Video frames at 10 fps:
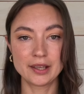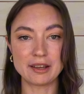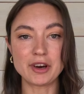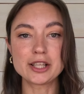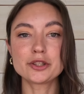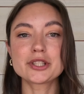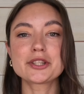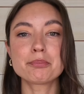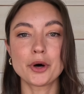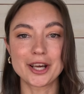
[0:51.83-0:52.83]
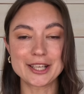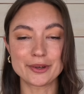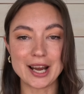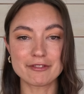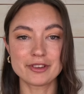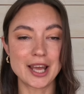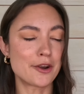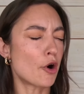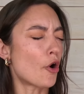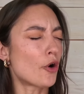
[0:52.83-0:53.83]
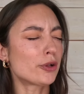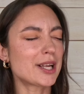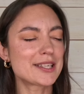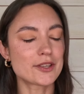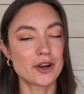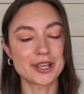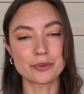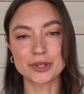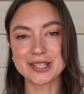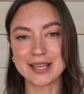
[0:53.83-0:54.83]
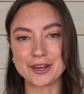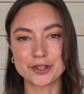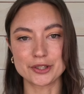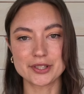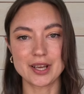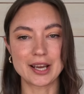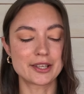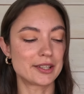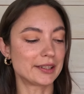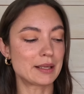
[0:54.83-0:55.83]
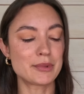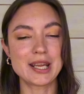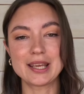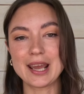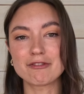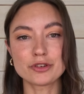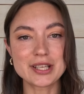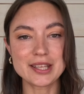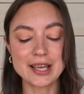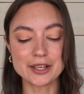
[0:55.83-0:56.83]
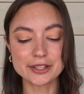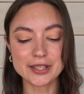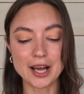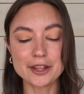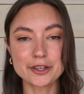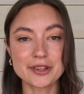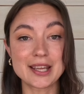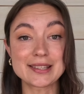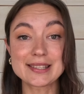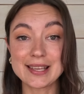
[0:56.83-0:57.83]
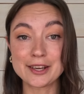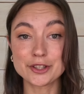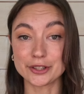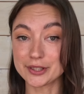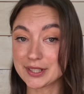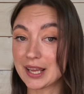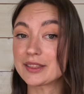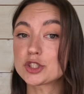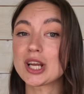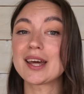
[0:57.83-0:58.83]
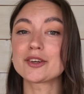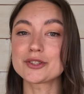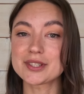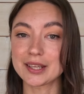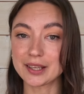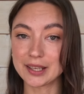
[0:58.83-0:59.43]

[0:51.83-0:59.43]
If I looked at the body graph and all I saw in it were centers, I could eliminate everything else other than centers and the channels that